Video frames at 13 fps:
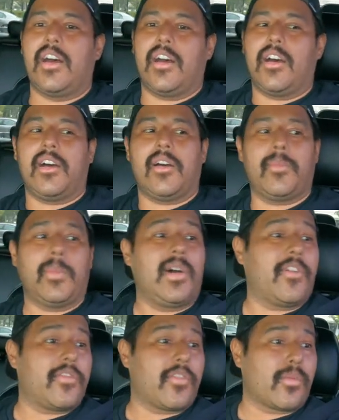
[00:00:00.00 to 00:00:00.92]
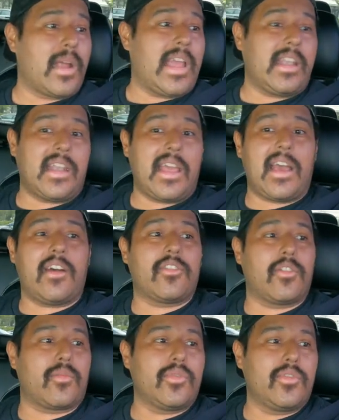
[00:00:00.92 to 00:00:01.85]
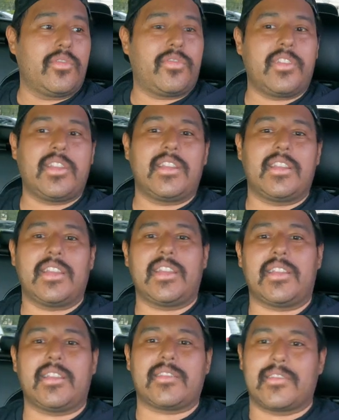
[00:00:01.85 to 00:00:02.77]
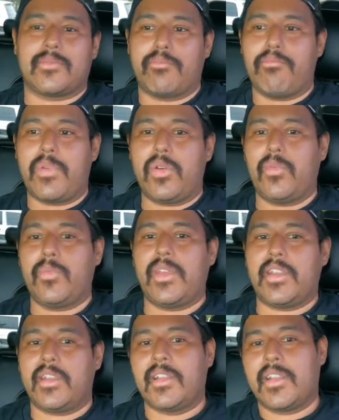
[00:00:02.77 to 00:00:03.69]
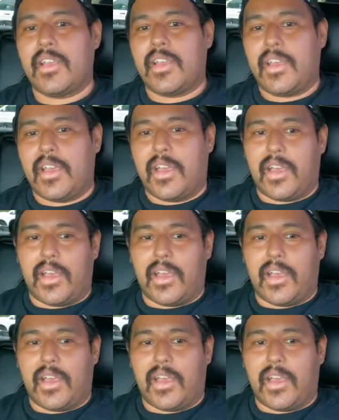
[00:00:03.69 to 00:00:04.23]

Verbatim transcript: Um, but for right now, the roofing is booming.